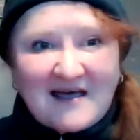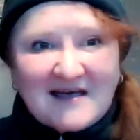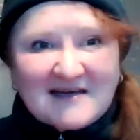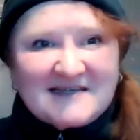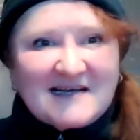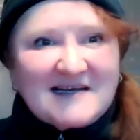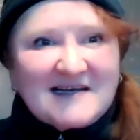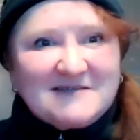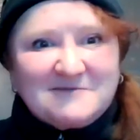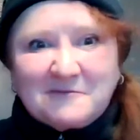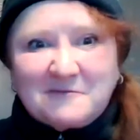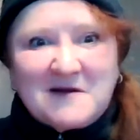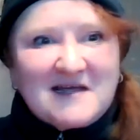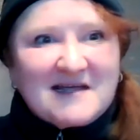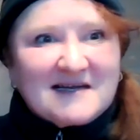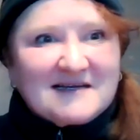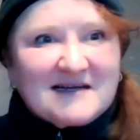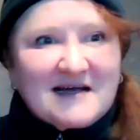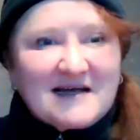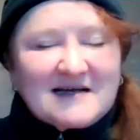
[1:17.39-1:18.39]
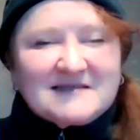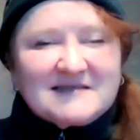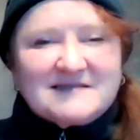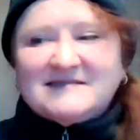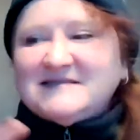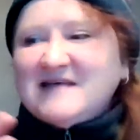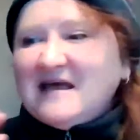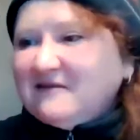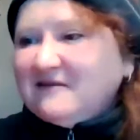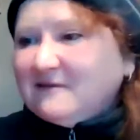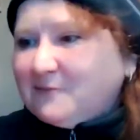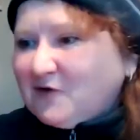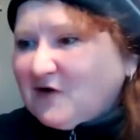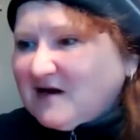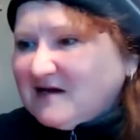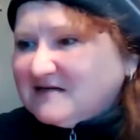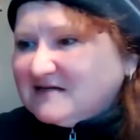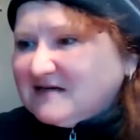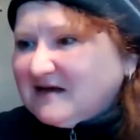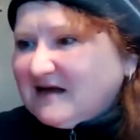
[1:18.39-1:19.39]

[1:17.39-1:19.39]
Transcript: days where we can celebrate,